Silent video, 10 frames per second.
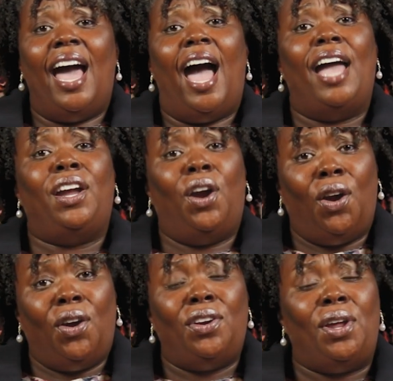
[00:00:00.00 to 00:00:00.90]
I
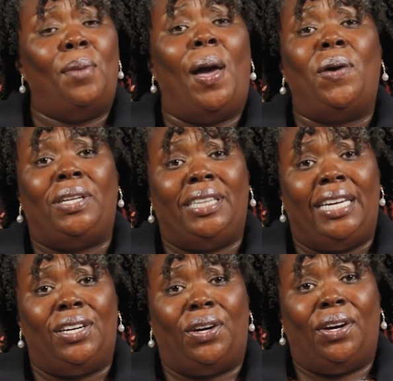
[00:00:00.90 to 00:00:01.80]
heard about a
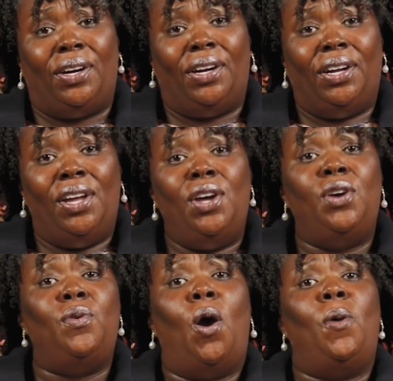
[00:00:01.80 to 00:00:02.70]
leader
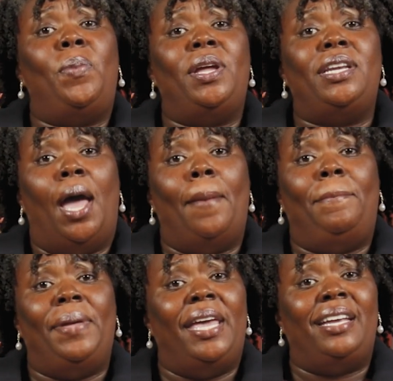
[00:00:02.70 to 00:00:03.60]
who opened a
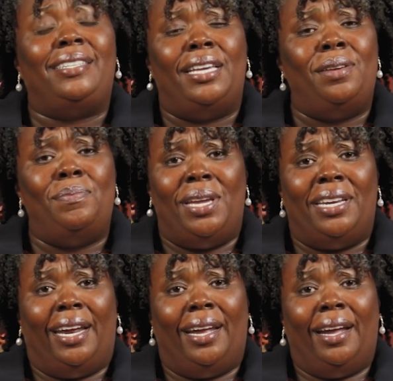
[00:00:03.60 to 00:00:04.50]
big team
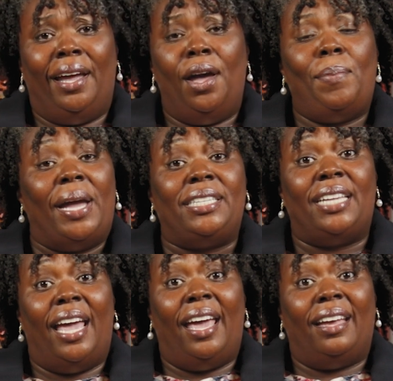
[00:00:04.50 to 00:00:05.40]
meeting by
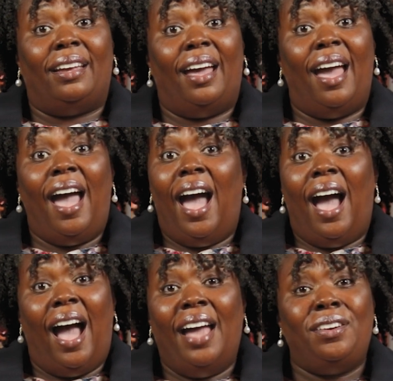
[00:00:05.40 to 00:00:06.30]
saying,
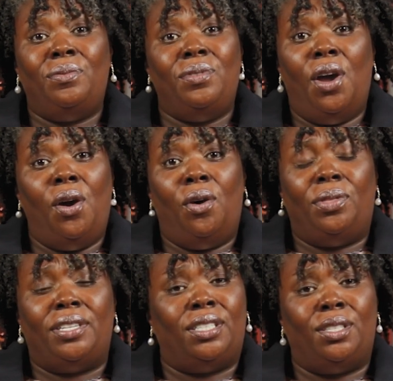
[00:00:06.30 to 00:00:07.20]
"I don't know
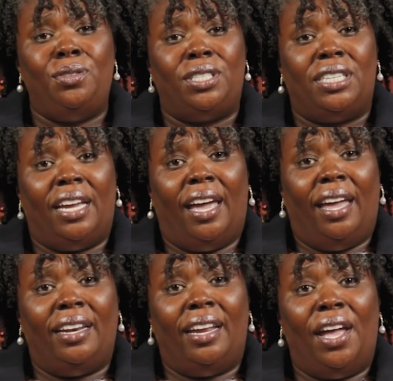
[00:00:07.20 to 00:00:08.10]
the solution
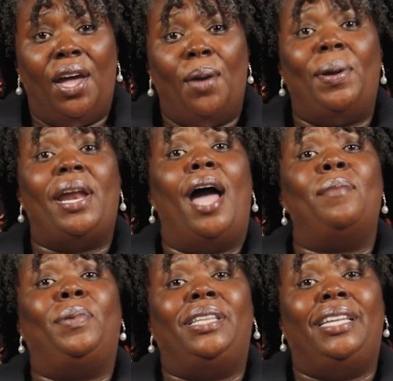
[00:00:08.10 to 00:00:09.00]
yet, but I
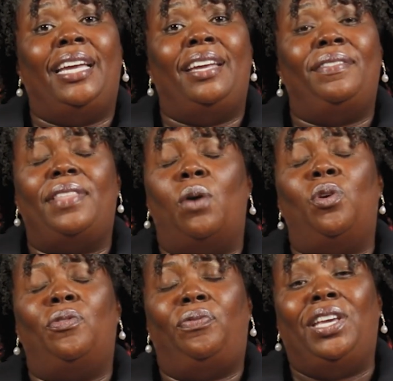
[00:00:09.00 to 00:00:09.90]
believe that
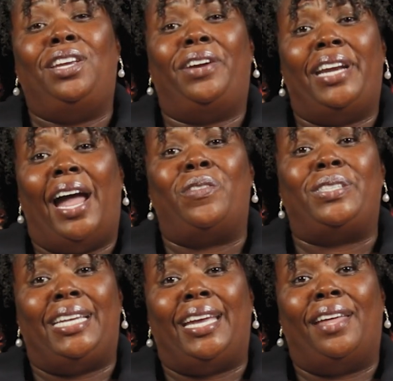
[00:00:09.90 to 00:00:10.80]
we'll figure it out
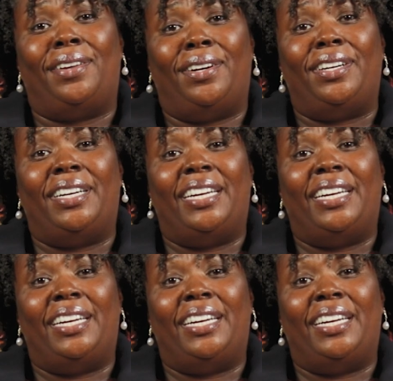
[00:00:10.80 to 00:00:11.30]
together."